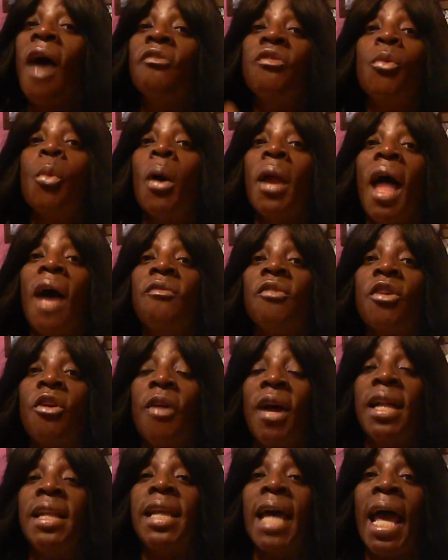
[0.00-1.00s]
Everyone have a
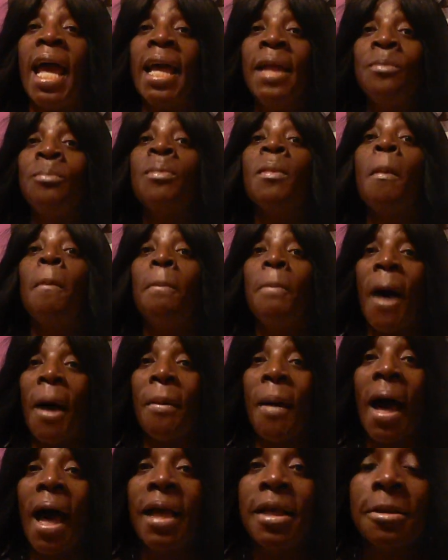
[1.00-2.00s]
great day.
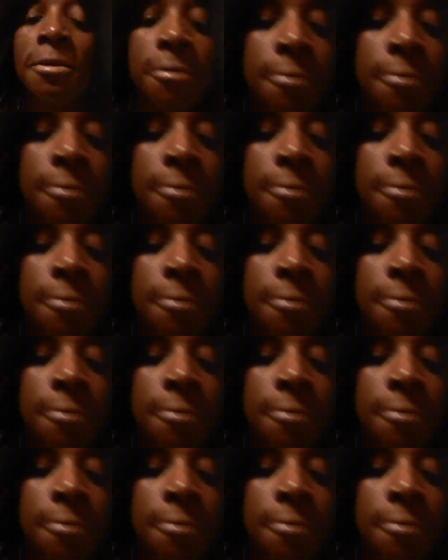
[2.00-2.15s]
Bye-bye.